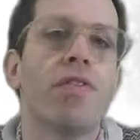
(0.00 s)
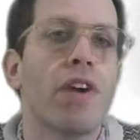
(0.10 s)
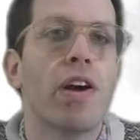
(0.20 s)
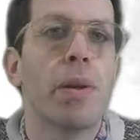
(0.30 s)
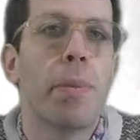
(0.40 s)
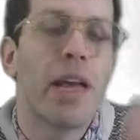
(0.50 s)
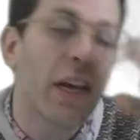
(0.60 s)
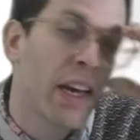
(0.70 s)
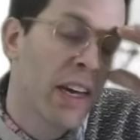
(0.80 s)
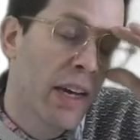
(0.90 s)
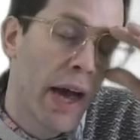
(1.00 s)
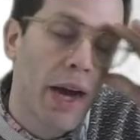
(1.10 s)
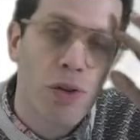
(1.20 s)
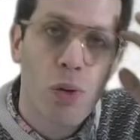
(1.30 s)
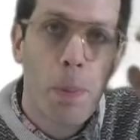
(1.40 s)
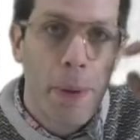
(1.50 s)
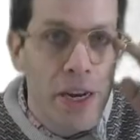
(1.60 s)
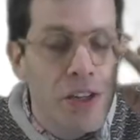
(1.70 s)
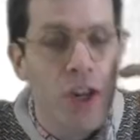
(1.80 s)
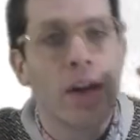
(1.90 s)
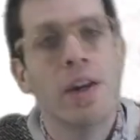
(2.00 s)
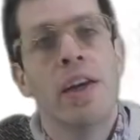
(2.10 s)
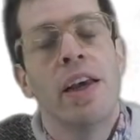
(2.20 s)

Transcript: It's a very big actual picture.